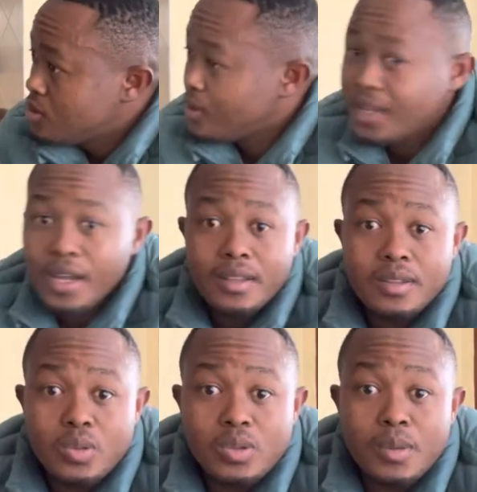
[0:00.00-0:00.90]

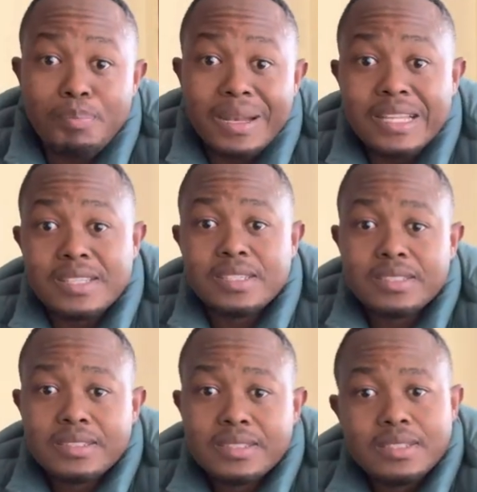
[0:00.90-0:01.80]
get to deplete
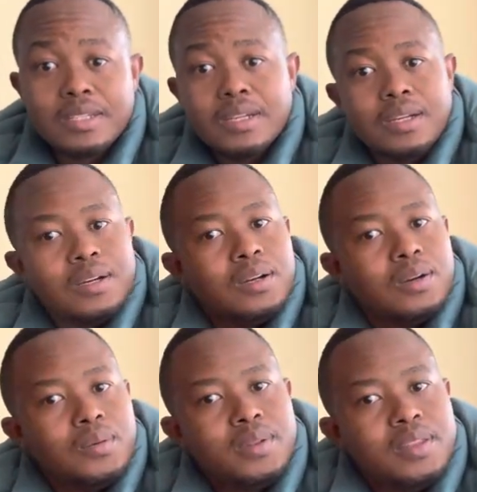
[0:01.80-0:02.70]

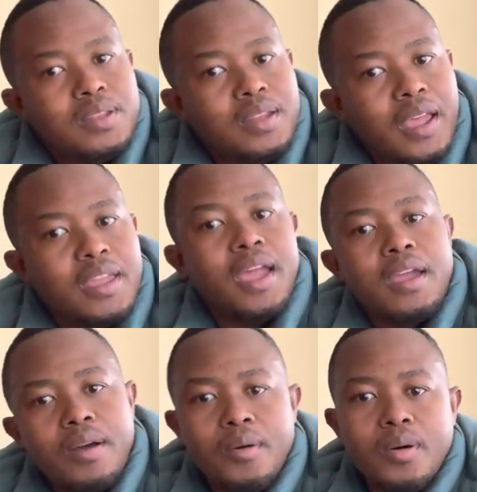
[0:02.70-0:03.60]
within a
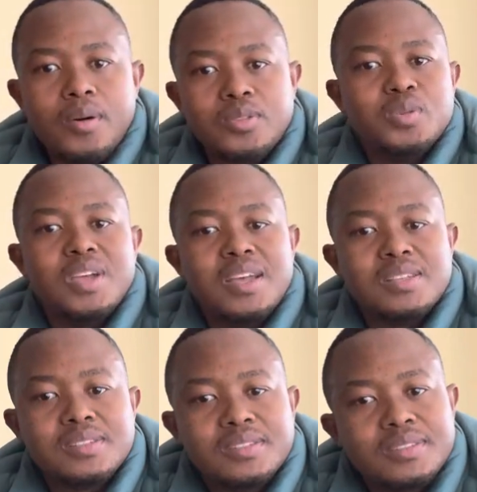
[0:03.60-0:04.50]
year or 2 years.